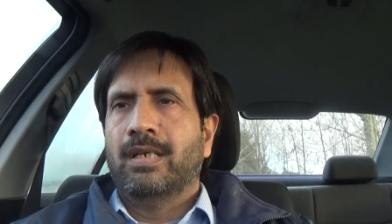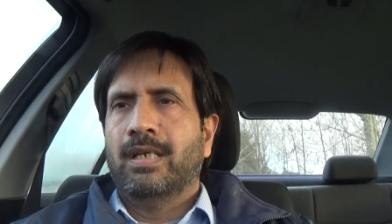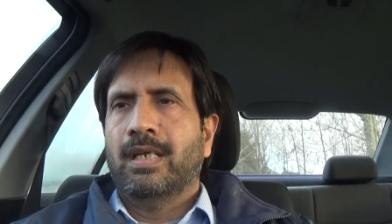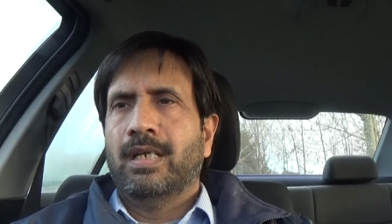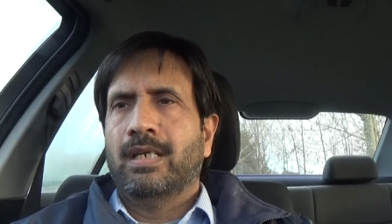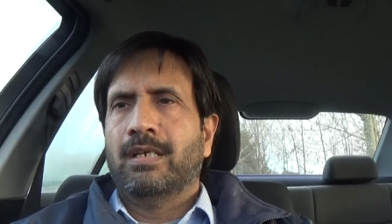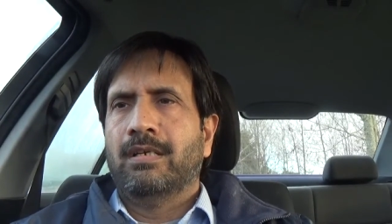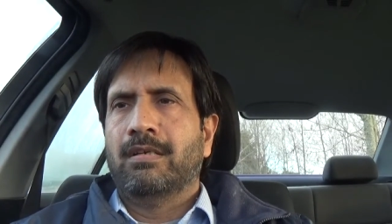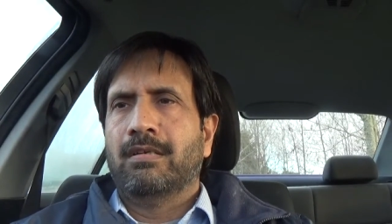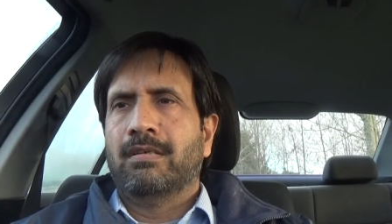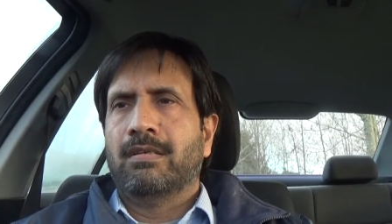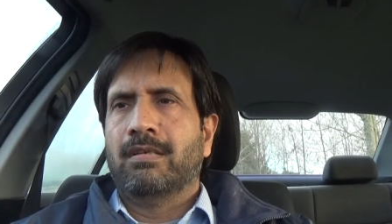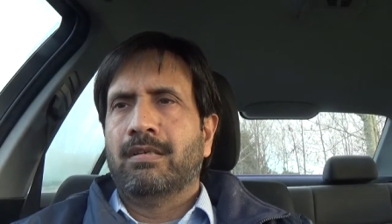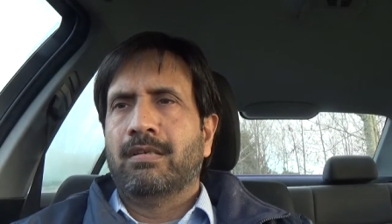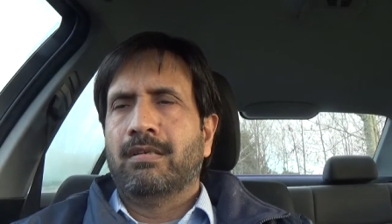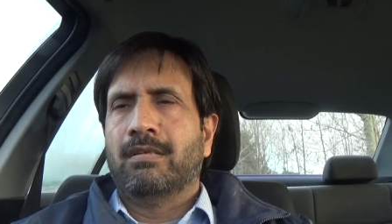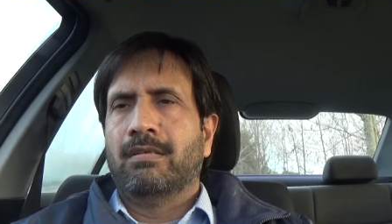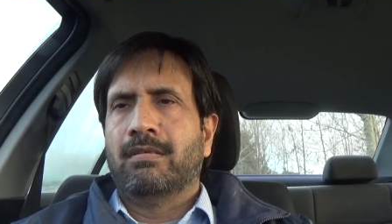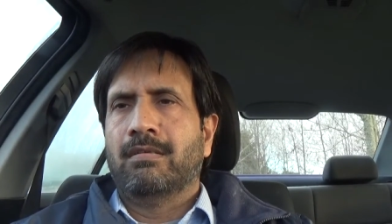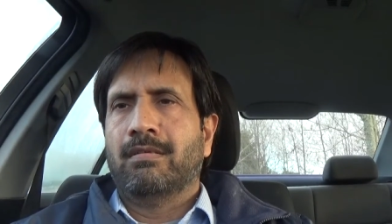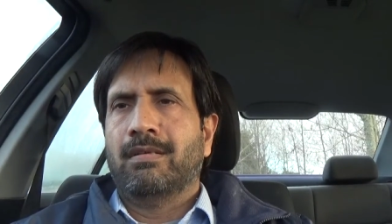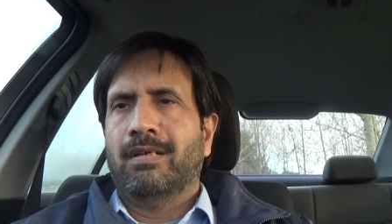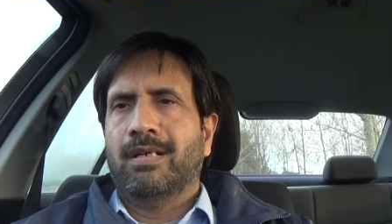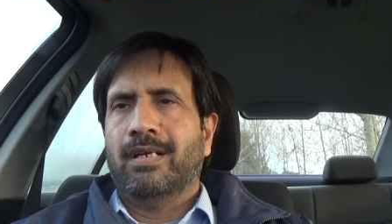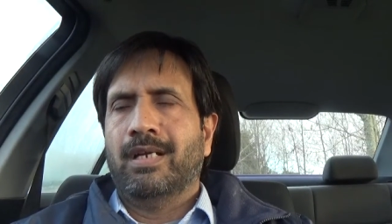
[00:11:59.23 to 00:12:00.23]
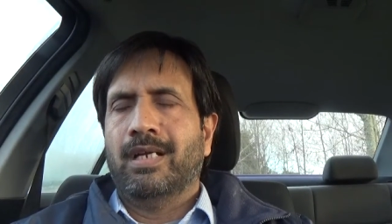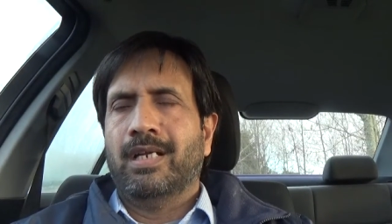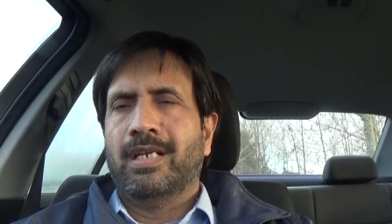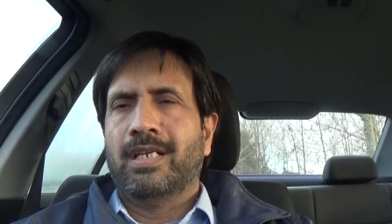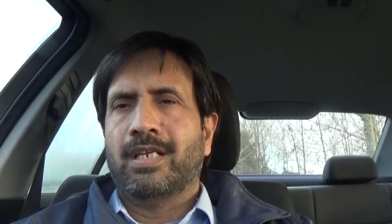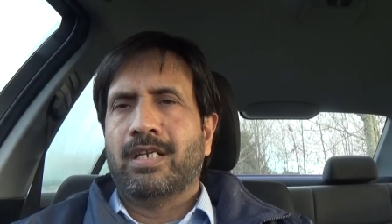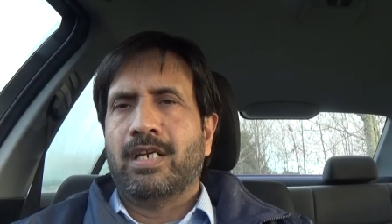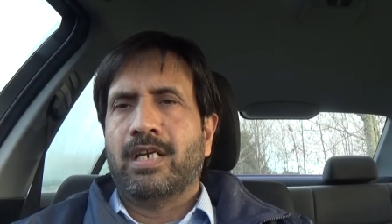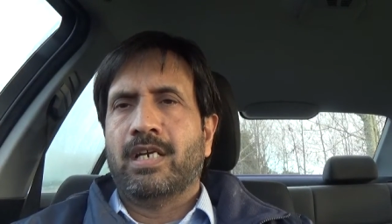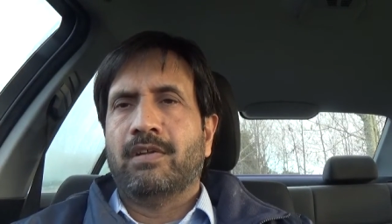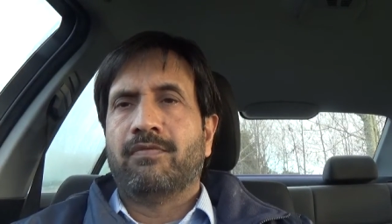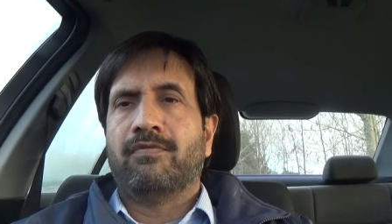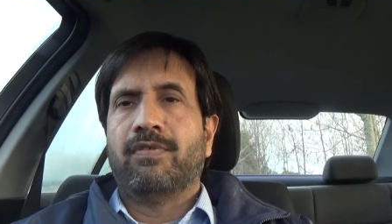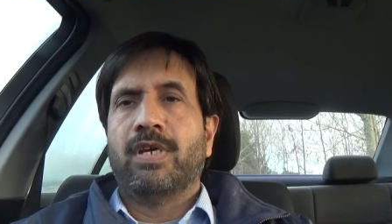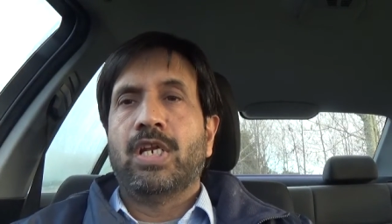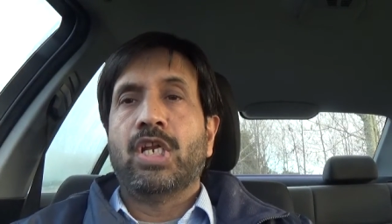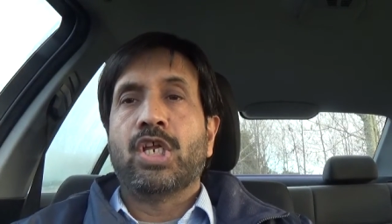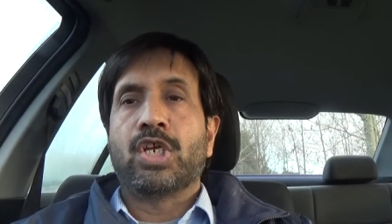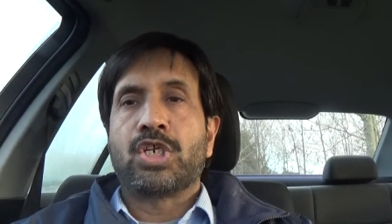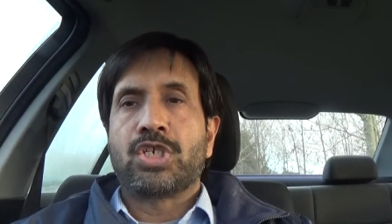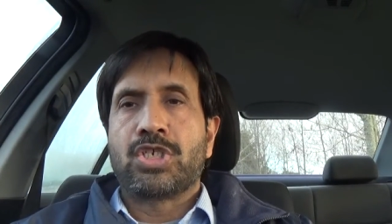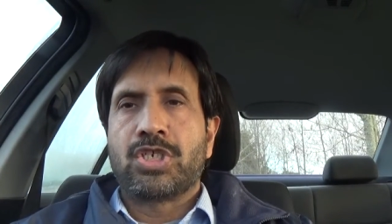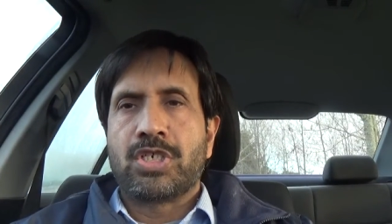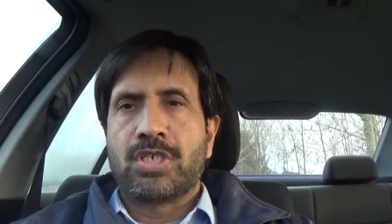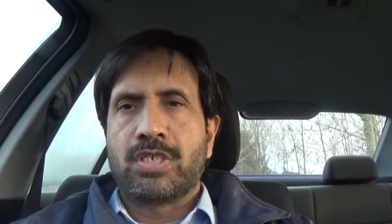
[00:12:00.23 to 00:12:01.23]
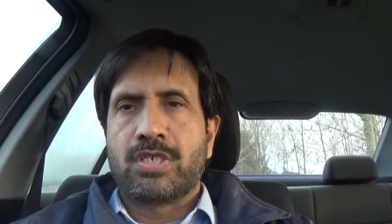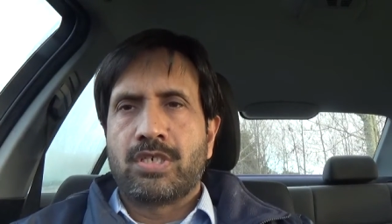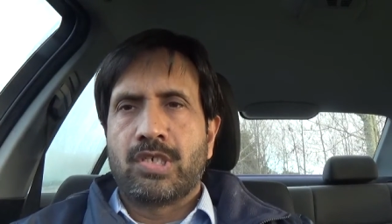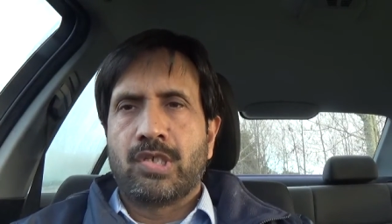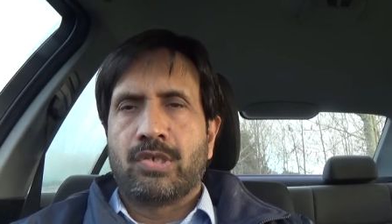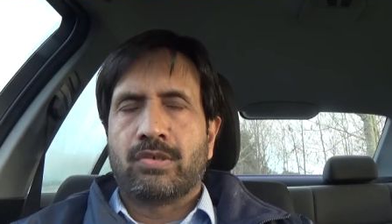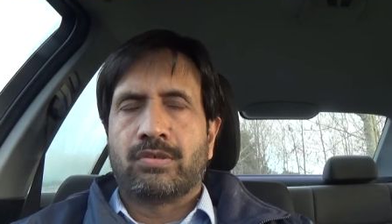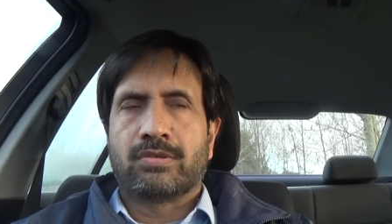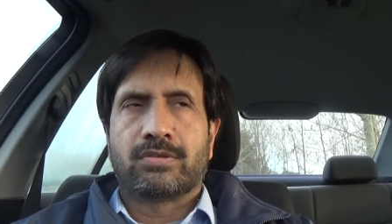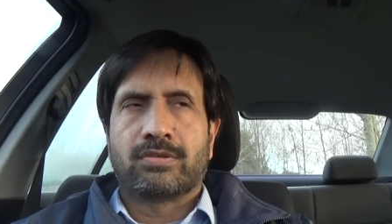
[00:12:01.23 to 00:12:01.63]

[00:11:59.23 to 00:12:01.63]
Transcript: and any kind of allergies, you know,